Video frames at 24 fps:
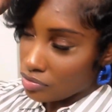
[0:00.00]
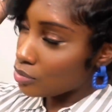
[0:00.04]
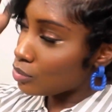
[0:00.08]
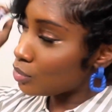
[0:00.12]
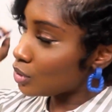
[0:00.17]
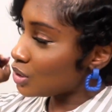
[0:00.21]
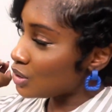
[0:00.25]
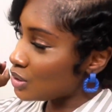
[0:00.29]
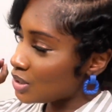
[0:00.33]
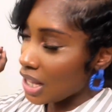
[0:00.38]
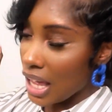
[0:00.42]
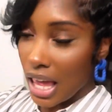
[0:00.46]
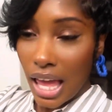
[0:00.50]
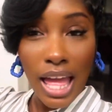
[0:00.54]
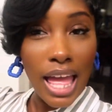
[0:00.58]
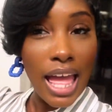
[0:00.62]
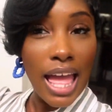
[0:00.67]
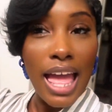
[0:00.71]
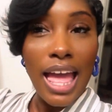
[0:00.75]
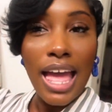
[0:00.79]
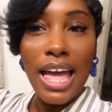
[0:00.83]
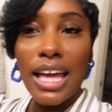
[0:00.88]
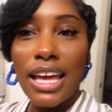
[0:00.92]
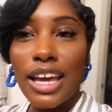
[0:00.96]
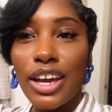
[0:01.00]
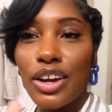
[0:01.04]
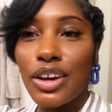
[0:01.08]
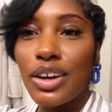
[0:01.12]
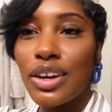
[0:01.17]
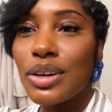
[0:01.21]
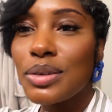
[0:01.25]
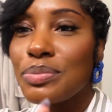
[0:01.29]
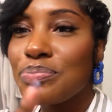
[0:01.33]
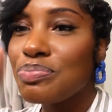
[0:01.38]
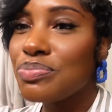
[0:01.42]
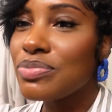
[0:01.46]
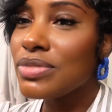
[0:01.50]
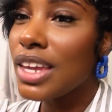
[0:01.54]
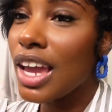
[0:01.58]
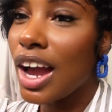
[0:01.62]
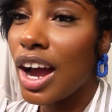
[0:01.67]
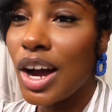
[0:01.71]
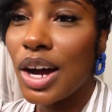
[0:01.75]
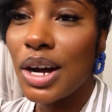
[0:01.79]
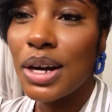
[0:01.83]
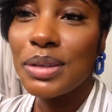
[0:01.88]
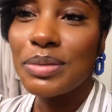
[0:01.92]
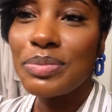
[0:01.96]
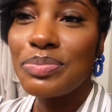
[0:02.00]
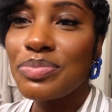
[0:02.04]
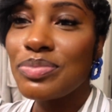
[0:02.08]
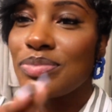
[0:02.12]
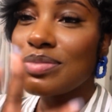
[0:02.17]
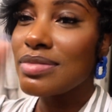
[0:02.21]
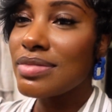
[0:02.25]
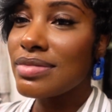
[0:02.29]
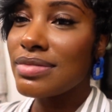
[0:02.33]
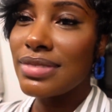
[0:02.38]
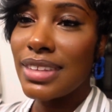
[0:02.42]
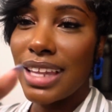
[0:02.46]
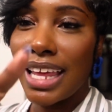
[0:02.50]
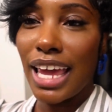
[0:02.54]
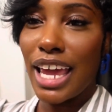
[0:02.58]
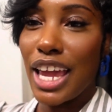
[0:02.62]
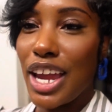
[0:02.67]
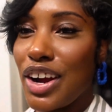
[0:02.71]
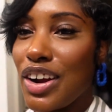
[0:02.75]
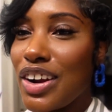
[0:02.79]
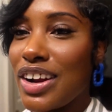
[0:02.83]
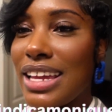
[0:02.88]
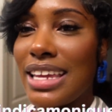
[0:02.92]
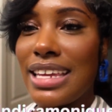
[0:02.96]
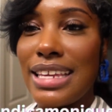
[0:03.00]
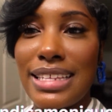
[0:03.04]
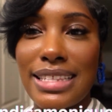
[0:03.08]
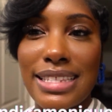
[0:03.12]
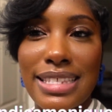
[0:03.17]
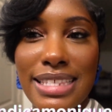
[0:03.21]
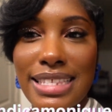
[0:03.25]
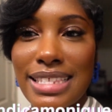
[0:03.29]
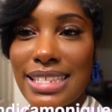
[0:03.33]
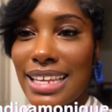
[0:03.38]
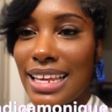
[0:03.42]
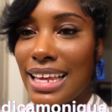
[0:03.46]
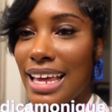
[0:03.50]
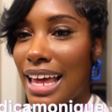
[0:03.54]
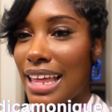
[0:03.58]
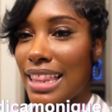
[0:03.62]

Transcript: What you say, y'all? The hair eats.